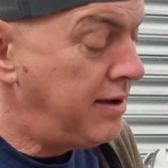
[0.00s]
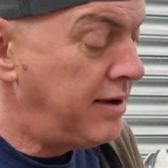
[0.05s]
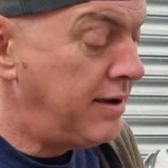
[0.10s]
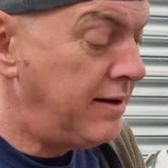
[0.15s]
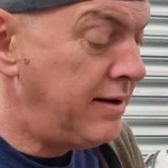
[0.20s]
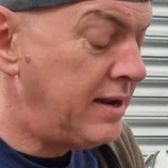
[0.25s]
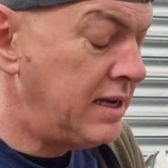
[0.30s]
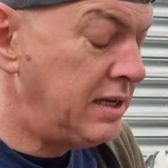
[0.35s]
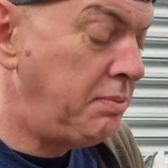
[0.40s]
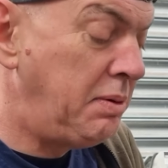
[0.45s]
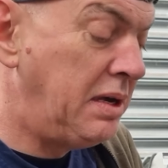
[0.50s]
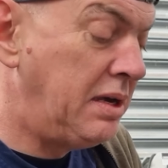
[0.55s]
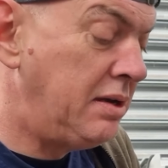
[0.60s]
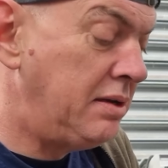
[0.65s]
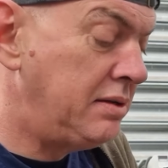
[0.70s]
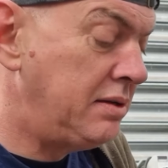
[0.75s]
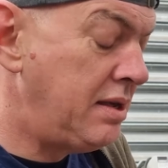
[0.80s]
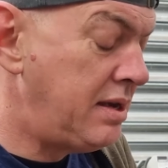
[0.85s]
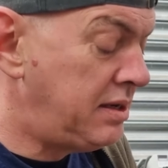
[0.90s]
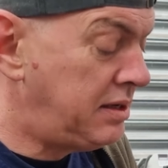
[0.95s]
And that's
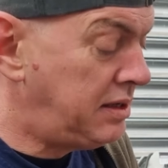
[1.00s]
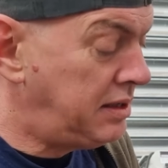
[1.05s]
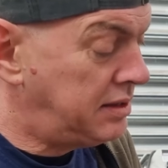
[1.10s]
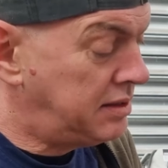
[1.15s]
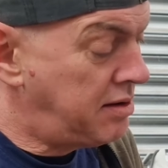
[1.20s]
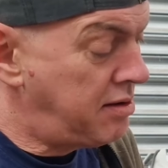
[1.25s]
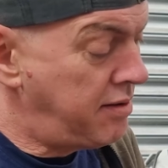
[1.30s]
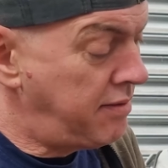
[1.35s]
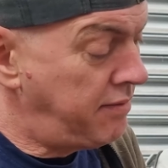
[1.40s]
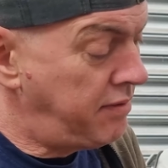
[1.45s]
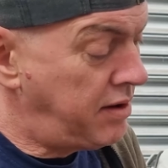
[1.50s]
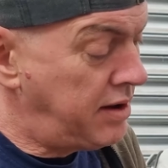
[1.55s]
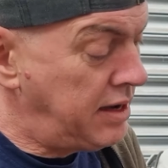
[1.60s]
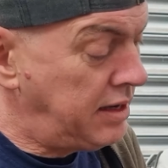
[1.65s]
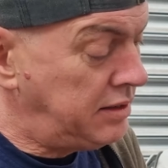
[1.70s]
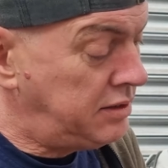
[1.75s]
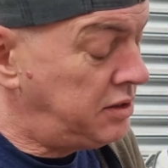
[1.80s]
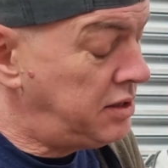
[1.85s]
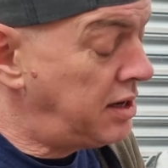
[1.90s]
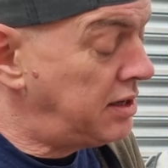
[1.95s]
because this is kind of like,
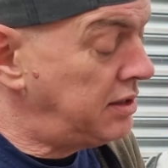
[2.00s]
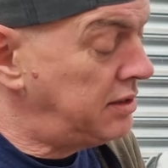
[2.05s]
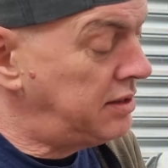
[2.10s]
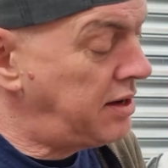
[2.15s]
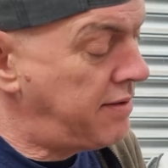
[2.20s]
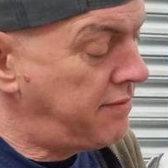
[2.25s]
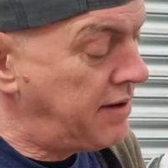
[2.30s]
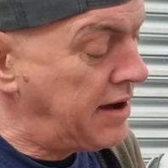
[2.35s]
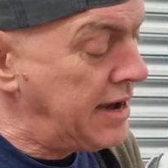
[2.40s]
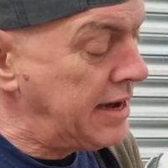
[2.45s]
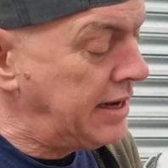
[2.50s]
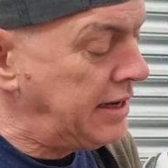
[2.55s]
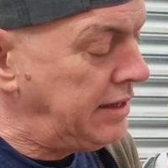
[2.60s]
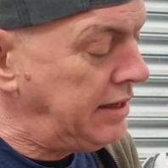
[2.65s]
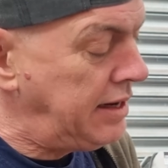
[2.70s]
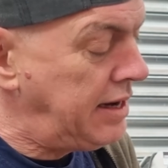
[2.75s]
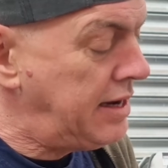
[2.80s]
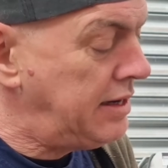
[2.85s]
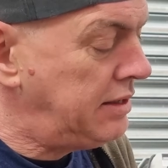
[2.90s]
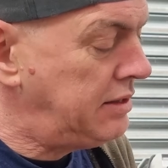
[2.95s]
it's just overhanging
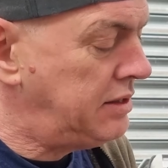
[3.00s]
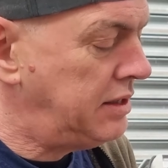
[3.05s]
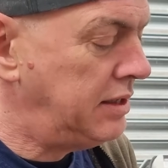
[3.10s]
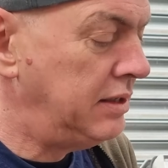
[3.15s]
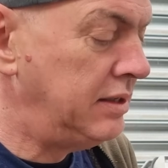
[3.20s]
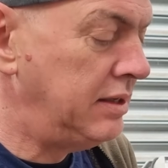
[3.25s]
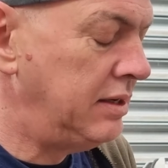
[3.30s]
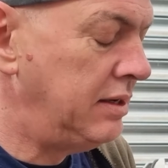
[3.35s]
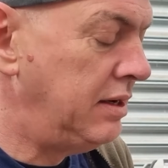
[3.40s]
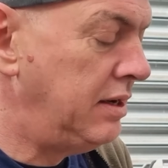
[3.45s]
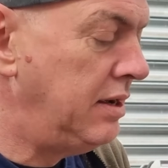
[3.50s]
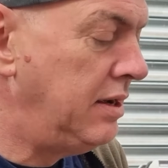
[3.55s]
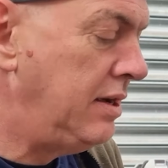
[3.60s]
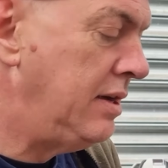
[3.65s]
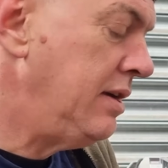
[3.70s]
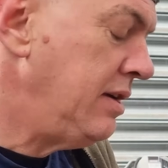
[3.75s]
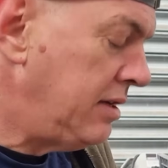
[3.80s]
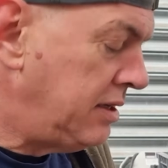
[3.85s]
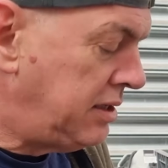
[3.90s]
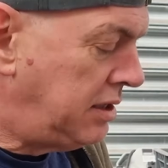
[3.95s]
the edges.
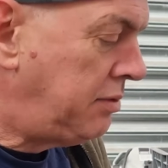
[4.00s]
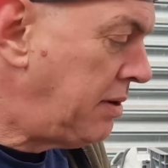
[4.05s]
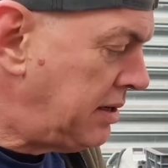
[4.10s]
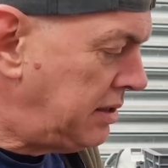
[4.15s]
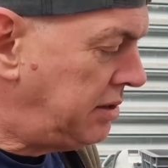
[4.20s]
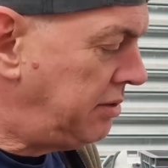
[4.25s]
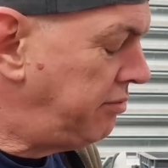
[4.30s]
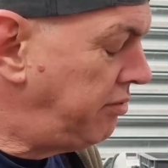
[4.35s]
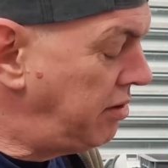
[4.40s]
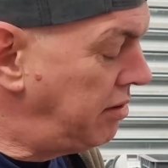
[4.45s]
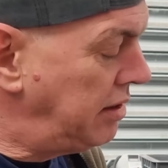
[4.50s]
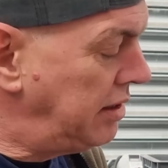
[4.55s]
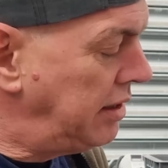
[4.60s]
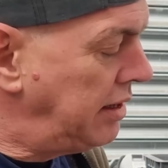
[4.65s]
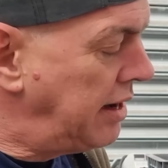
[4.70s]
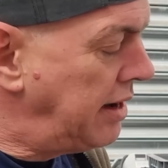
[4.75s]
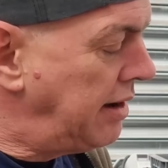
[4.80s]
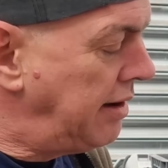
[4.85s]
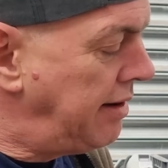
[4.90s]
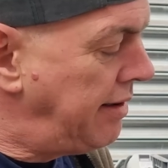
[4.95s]
So as you're
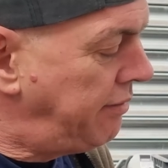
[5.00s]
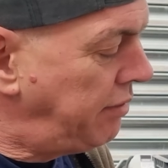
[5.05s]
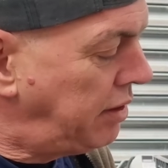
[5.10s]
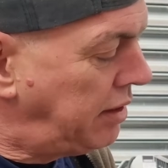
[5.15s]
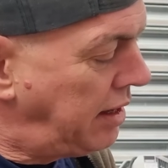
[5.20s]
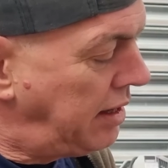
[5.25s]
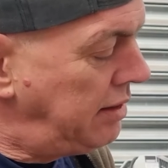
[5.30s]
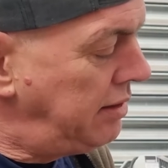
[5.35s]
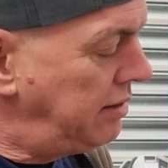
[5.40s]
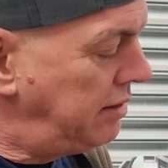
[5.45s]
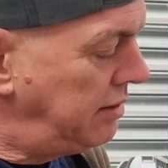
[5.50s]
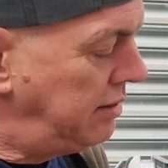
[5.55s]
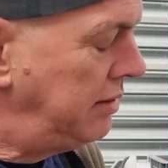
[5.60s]
rippling it and everything,